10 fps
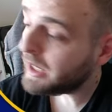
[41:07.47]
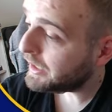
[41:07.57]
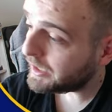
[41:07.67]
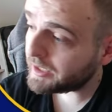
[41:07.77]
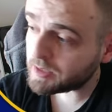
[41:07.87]

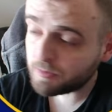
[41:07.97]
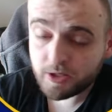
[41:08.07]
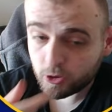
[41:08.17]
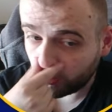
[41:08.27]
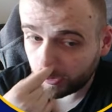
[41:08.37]
He has been
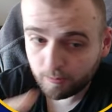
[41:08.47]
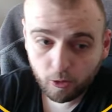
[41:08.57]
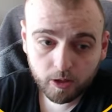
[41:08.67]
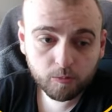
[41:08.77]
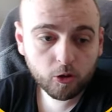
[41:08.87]
scoring more
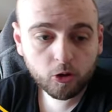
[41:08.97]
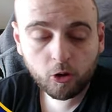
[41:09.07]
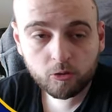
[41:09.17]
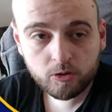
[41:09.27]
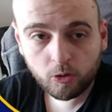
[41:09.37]
and more
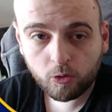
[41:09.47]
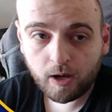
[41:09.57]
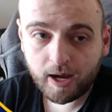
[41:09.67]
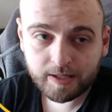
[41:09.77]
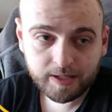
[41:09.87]
goals, so
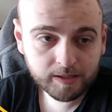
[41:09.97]
I think